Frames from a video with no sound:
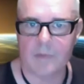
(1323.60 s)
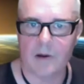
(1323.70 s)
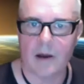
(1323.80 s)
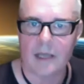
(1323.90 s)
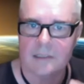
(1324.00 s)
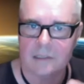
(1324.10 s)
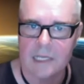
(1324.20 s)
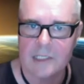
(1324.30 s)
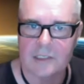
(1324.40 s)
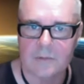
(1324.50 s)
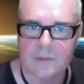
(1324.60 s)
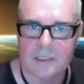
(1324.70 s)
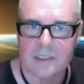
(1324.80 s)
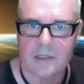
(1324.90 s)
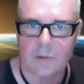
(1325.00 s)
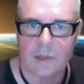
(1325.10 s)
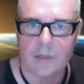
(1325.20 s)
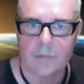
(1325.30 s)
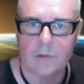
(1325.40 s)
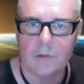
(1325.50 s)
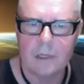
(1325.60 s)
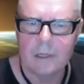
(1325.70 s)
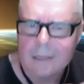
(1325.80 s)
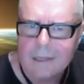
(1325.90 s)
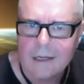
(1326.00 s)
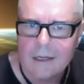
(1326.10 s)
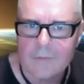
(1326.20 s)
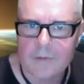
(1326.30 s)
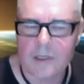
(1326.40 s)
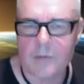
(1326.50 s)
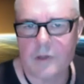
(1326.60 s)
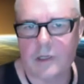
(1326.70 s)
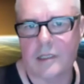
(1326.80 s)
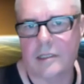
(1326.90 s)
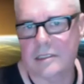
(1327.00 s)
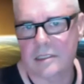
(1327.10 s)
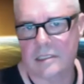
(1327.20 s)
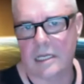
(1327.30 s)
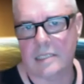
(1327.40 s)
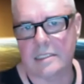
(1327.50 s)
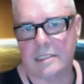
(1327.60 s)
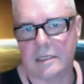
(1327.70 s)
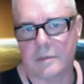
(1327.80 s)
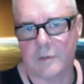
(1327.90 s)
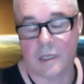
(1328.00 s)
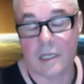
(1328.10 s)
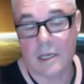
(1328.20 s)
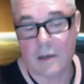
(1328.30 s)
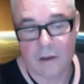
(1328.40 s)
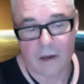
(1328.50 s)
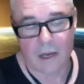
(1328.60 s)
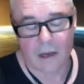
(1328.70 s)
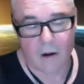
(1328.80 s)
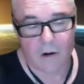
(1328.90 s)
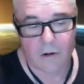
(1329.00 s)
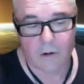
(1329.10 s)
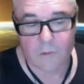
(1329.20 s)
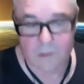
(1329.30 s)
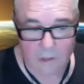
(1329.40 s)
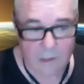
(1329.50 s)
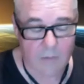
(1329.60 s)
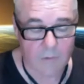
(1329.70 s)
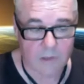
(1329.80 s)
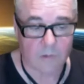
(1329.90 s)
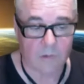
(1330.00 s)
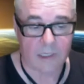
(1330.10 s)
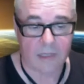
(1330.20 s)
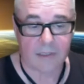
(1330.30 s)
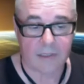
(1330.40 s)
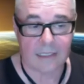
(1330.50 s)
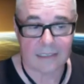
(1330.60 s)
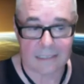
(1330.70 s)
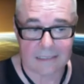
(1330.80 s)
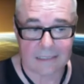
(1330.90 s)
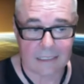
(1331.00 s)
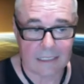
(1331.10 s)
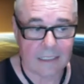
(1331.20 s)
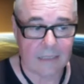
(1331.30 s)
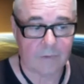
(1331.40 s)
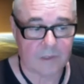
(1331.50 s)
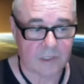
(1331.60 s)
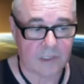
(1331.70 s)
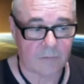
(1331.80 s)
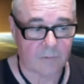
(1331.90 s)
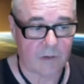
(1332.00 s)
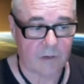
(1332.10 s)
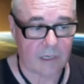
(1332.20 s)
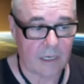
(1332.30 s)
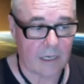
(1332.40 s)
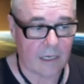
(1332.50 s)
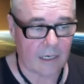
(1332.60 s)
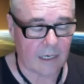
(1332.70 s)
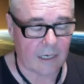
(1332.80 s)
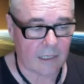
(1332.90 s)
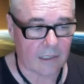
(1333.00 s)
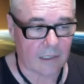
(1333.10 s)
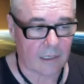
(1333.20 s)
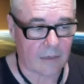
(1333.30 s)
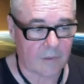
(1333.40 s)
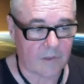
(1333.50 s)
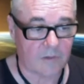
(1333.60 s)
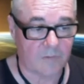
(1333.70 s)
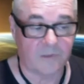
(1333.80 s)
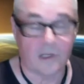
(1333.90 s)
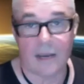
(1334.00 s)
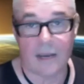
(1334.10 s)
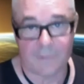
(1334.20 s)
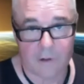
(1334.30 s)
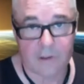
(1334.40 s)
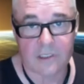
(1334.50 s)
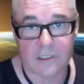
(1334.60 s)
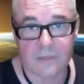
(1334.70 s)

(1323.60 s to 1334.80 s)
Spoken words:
isolation. That was this incredible kind of community, this artistic community. Hong Kong was not, I would call, anything artistic. It was just very, it was diverse,